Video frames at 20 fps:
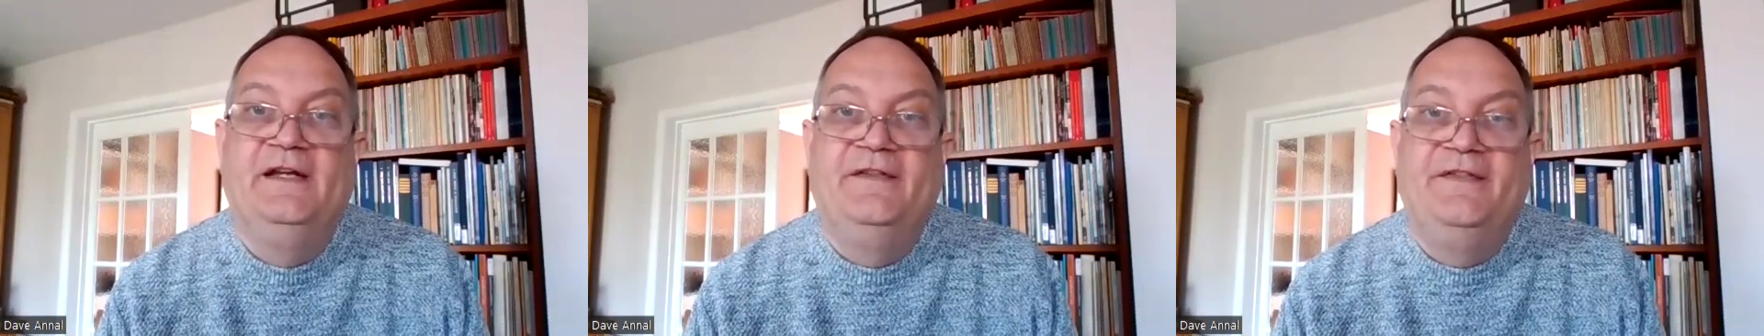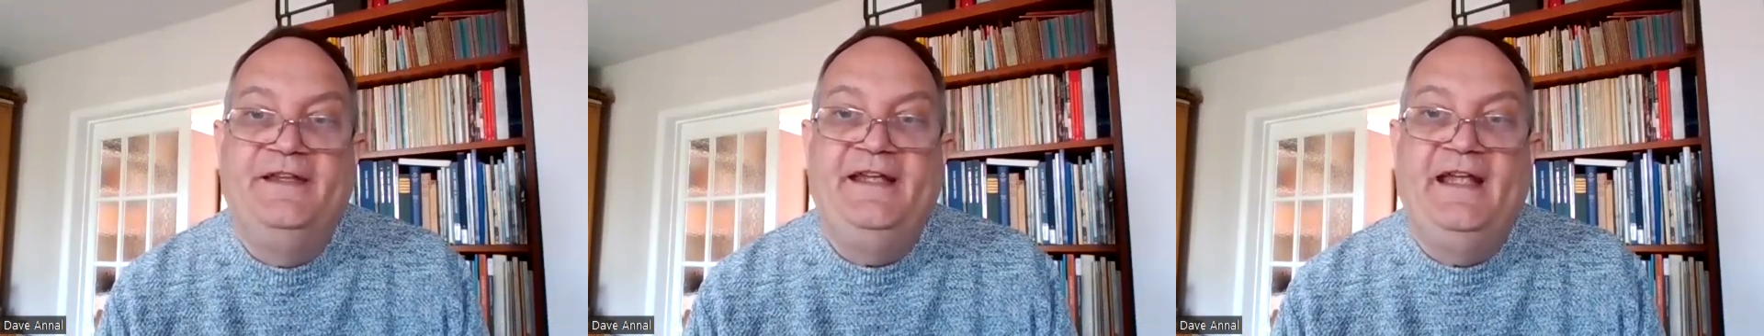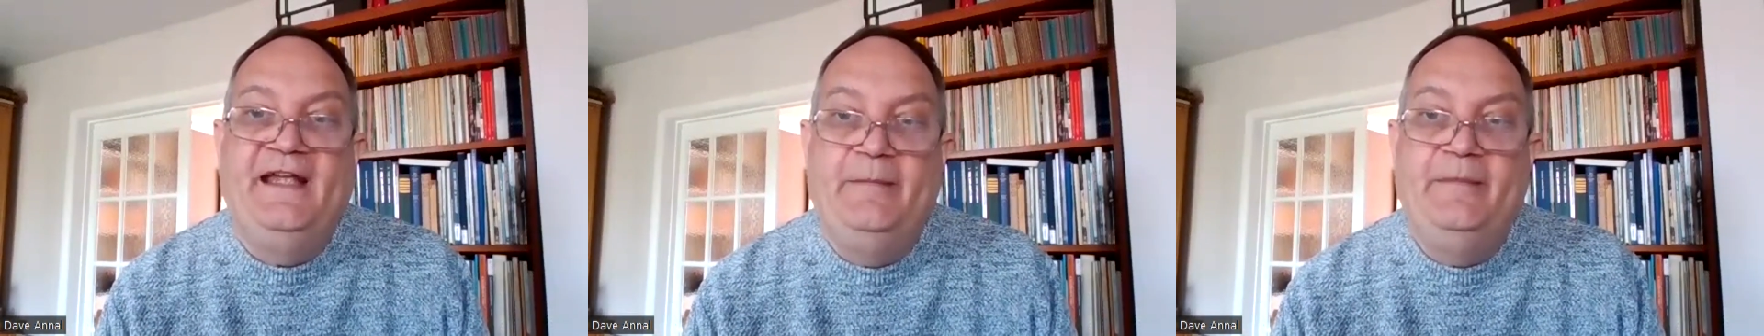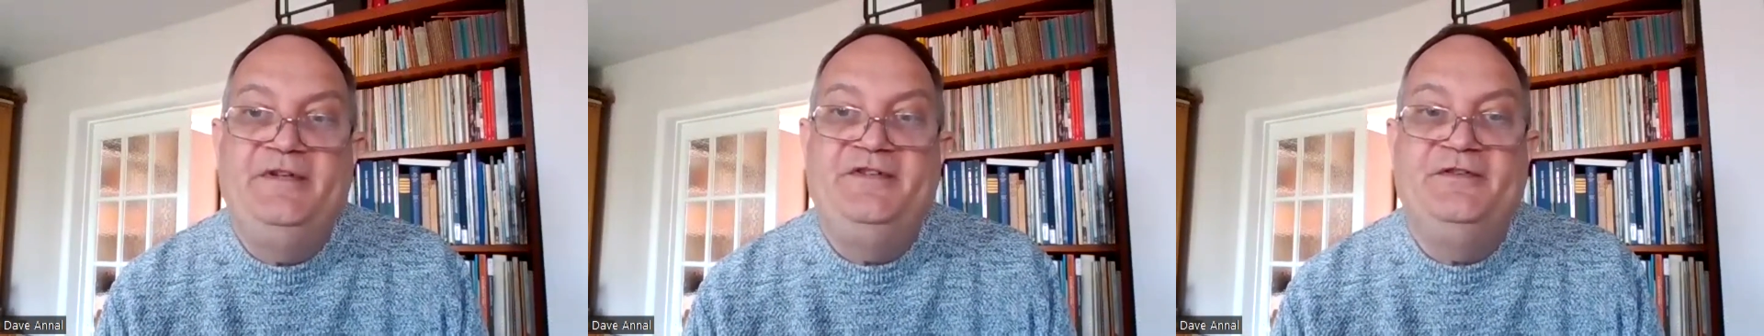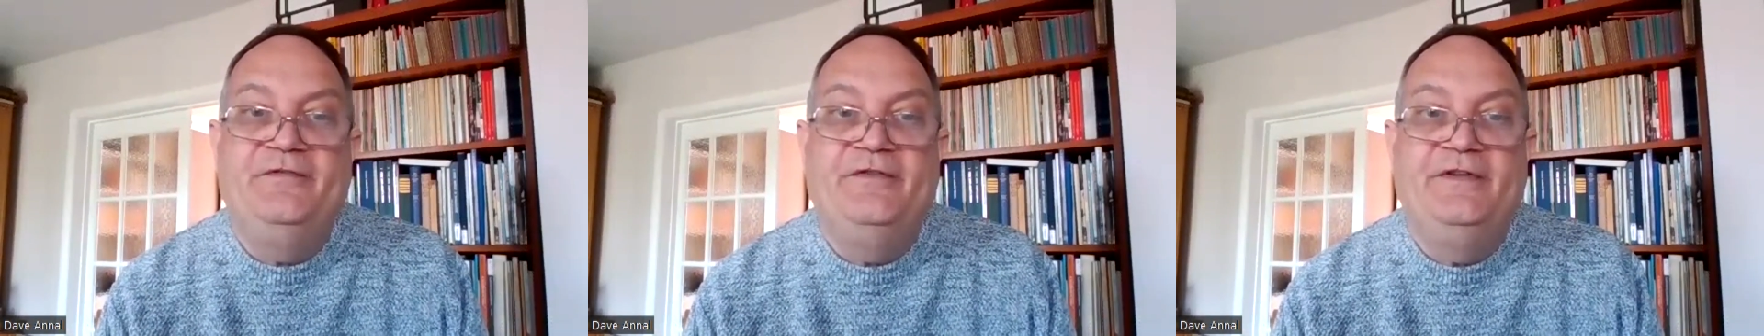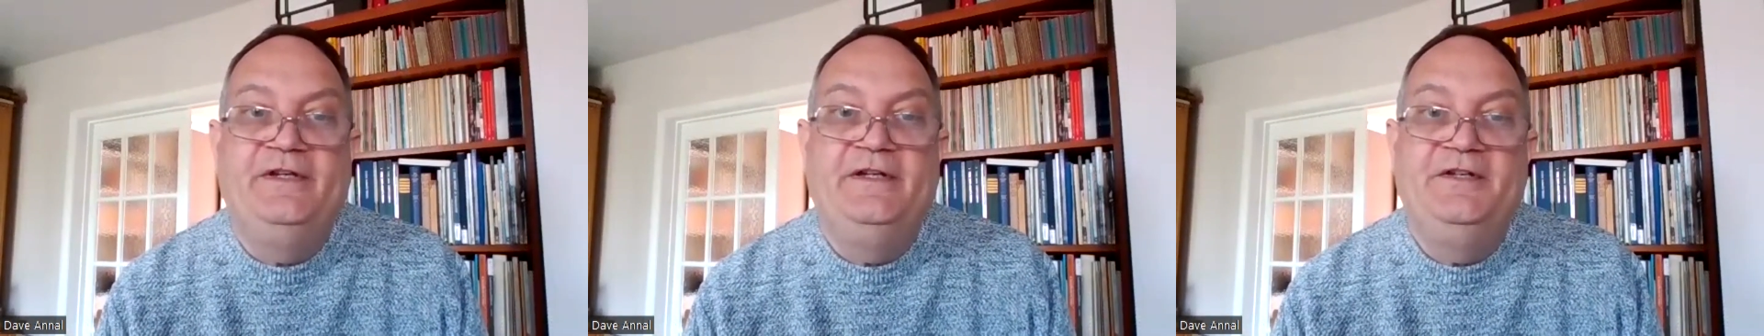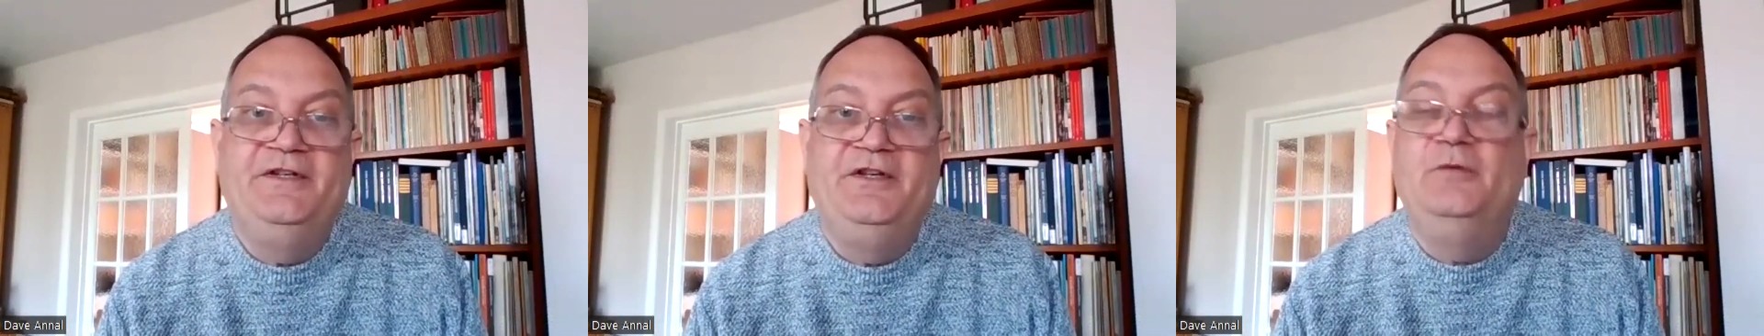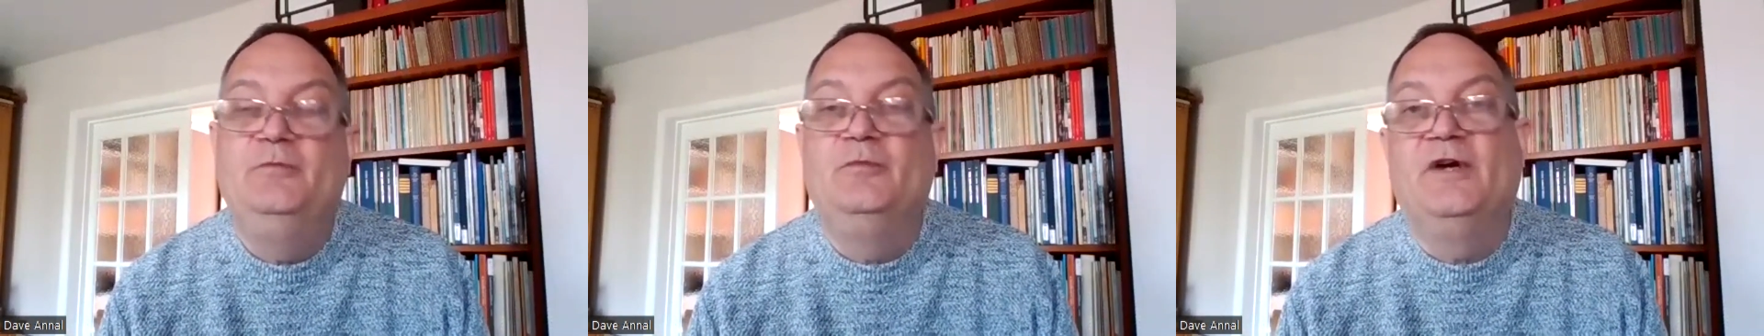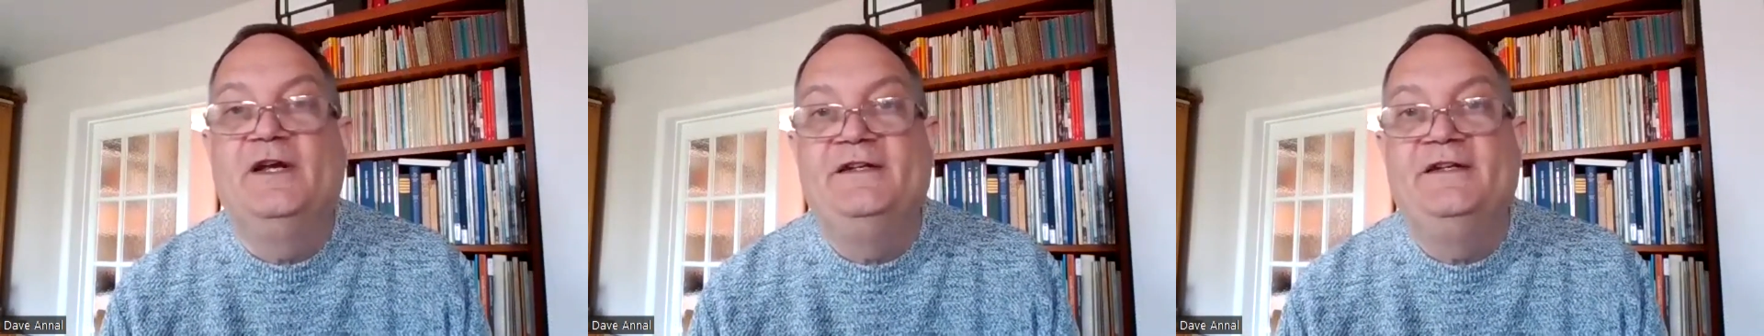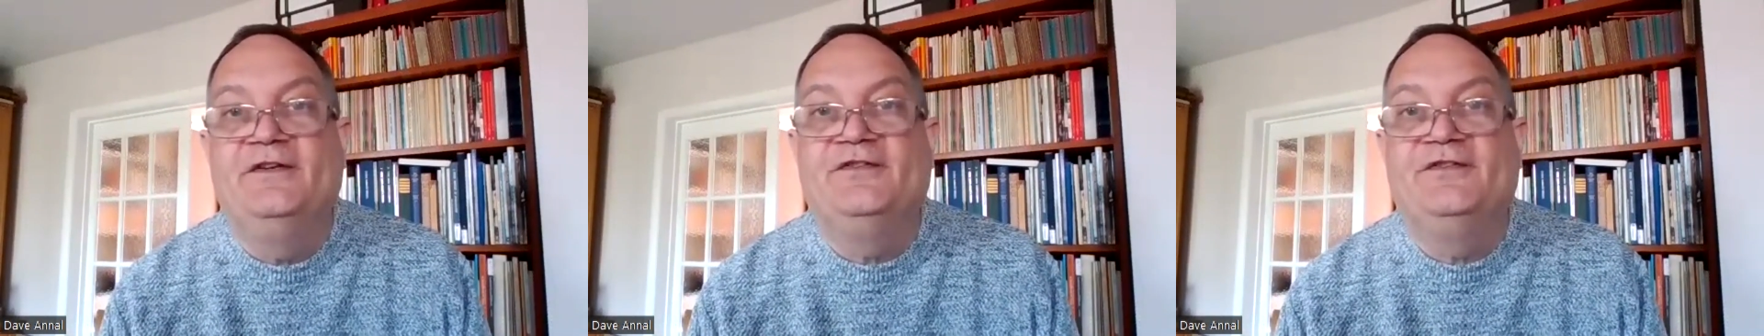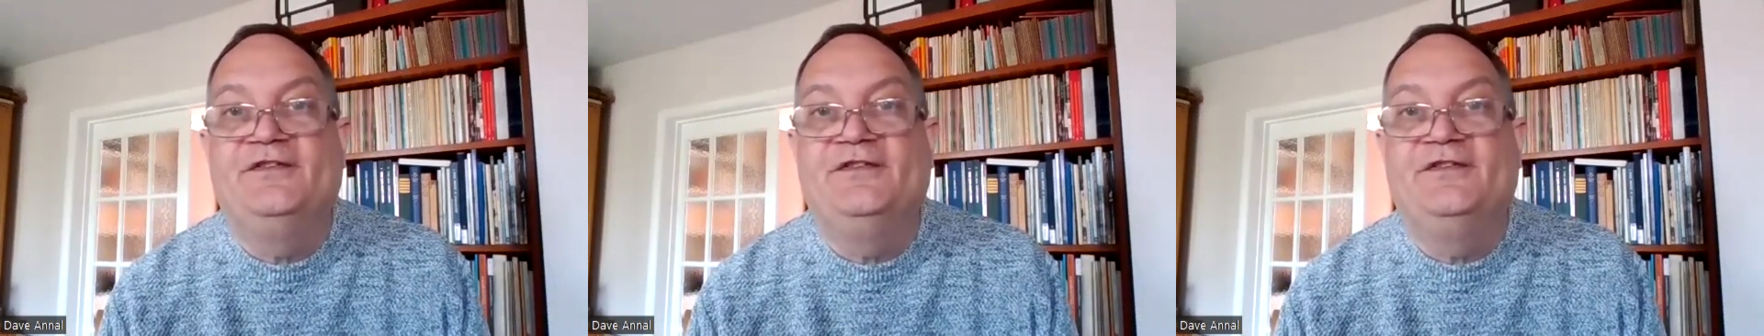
the image of the enumerator